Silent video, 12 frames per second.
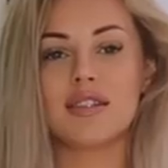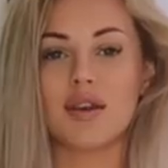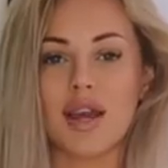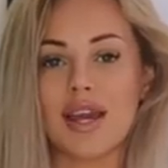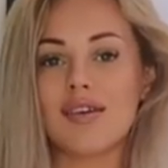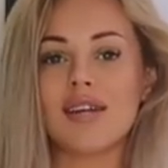So
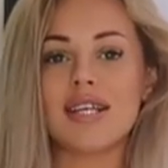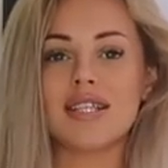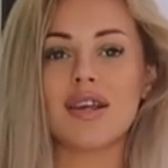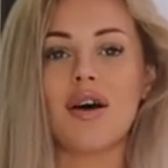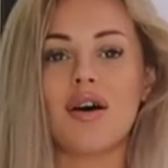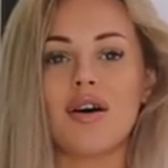here it
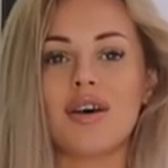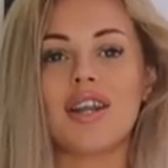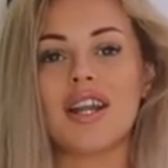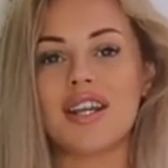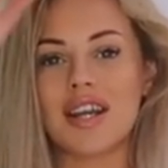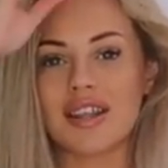is on,
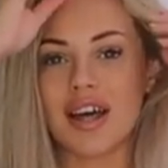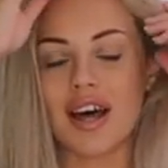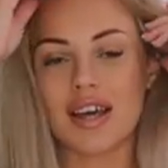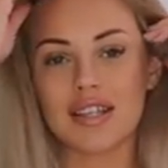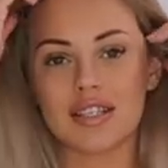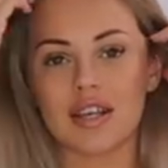another
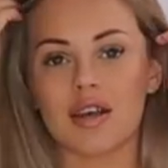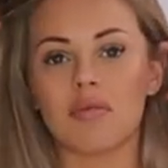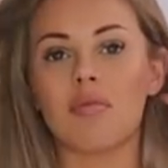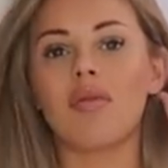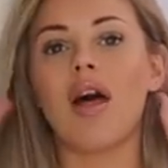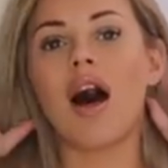
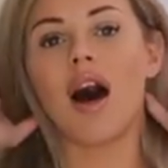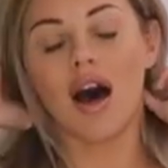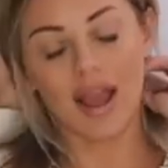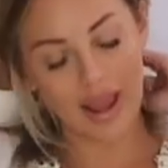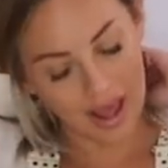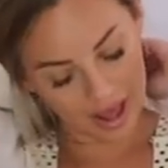item that I